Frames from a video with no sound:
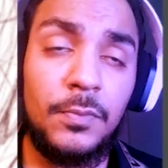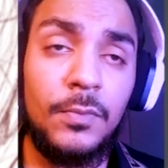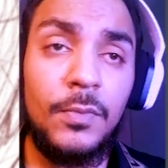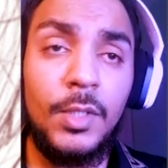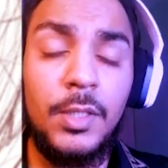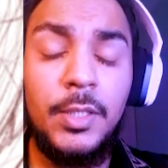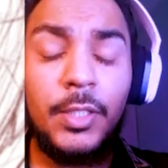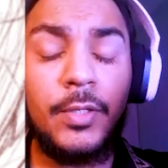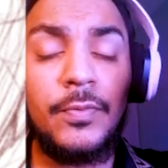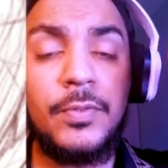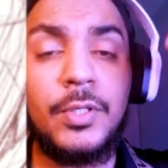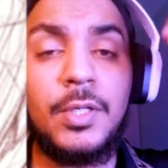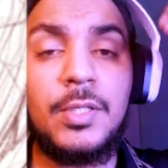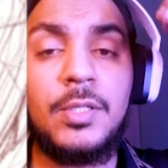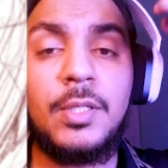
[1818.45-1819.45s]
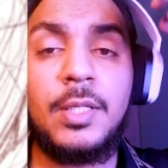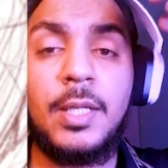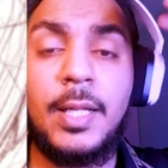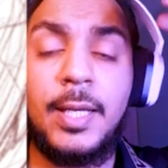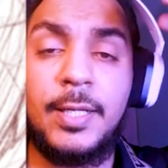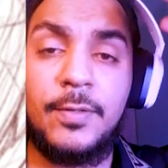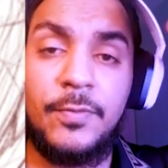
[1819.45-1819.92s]
then you focus on the
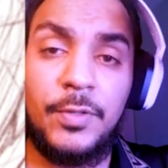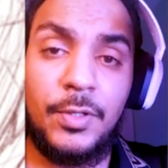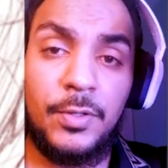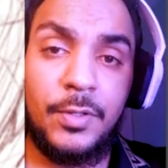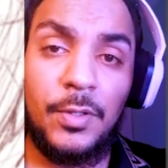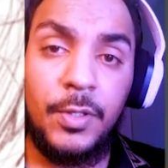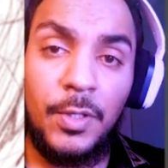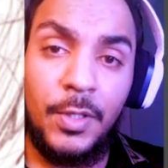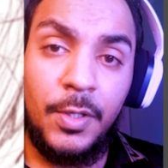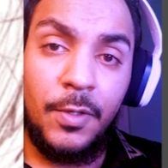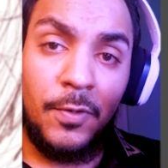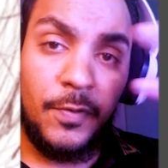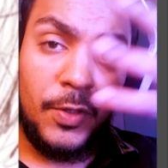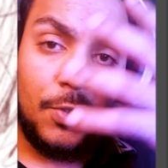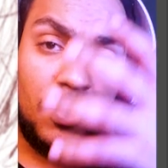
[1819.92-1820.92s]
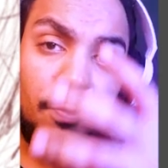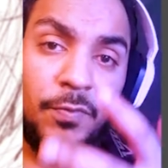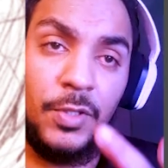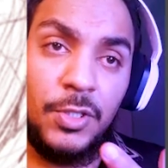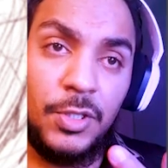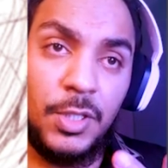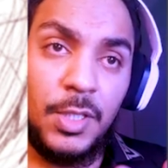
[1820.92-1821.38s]
line for your facial
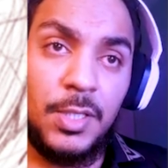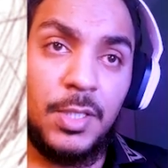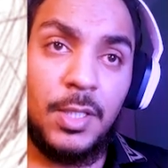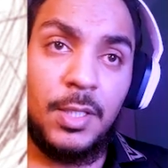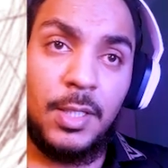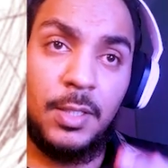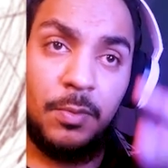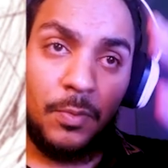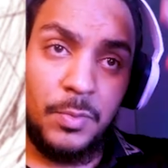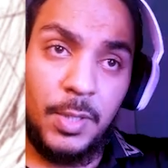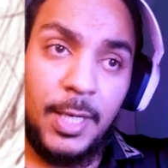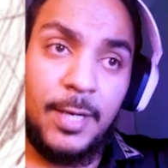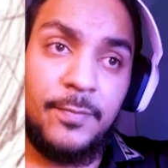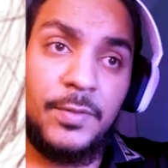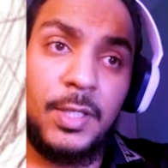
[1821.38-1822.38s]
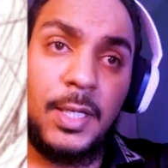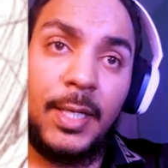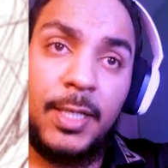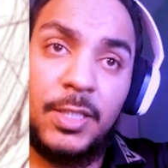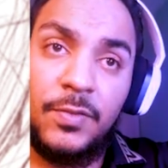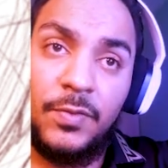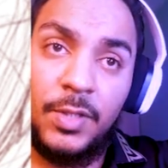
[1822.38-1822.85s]
features, and then we have the
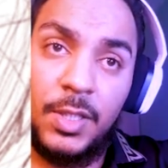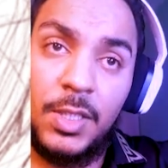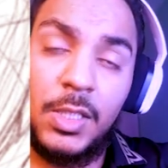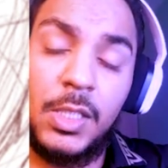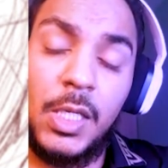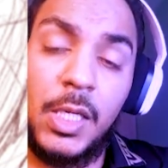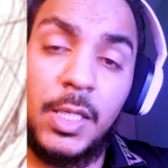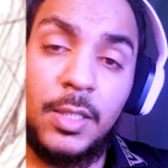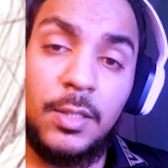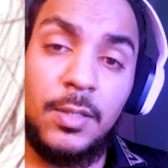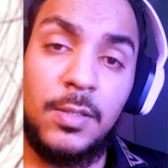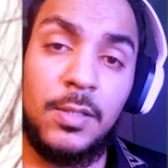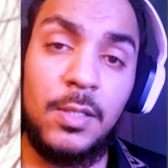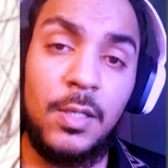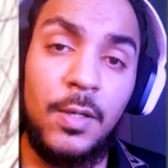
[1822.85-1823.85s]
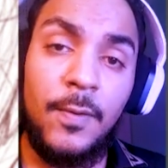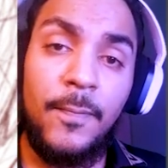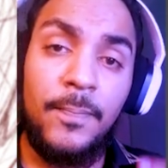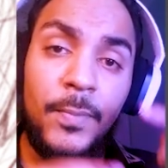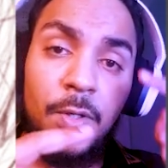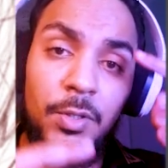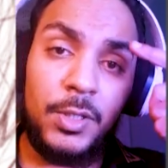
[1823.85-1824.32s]
lines for the scales,
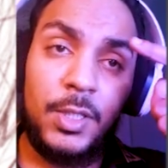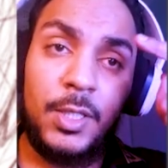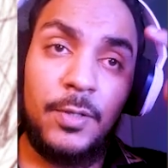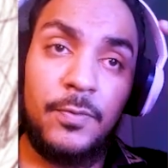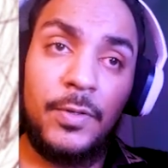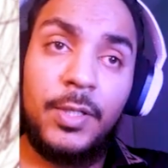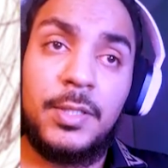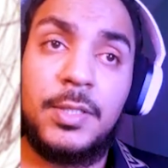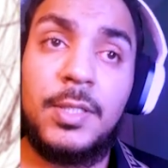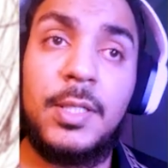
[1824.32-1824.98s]
or the different